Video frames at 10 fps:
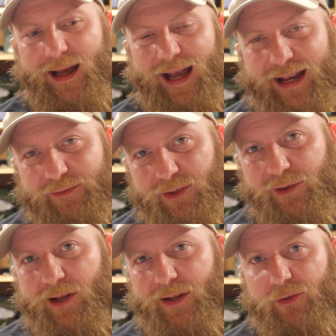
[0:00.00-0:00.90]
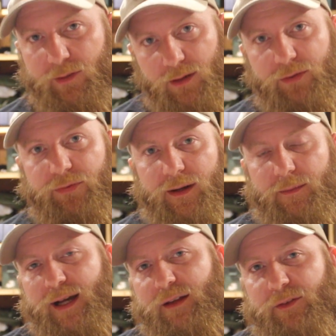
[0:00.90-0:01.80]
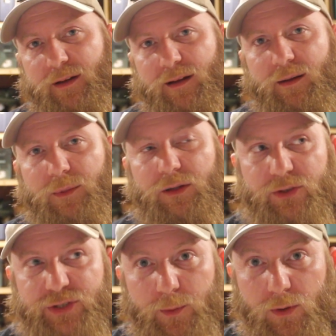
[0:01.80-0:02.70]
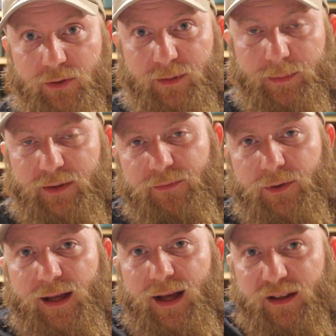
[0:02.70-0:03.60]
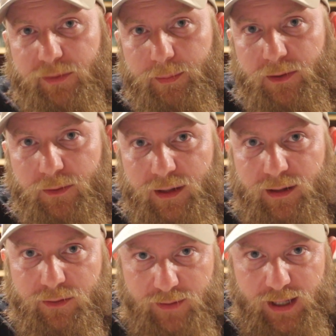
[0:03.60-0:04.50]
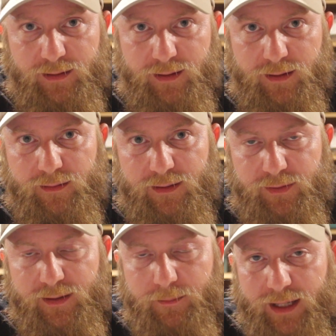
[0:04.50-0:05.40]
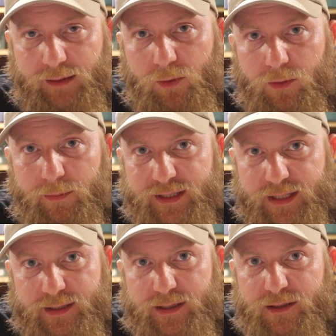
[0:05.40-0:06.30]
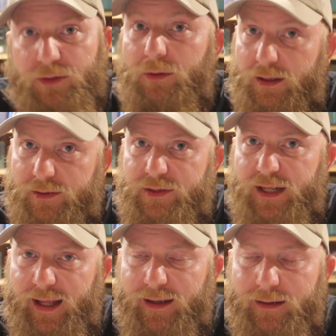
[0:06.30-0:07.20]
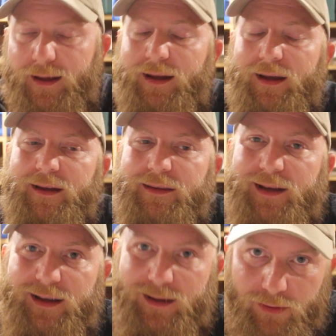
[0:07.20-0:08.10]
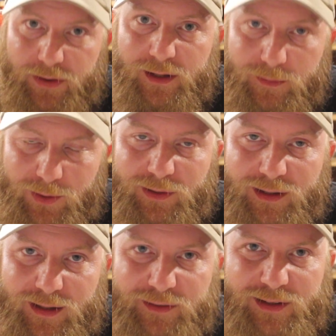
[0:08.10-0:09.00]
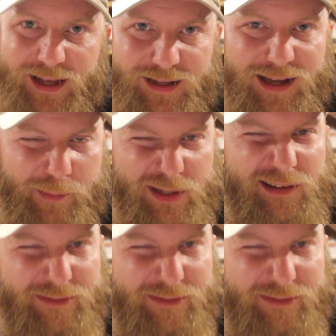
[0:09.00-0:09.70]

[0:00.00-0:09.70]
after lunch, a nurse friend of mine is going to come over. She works up at the free hospital that is voluntarily funded by local businesses who understand that a healthy community is an economically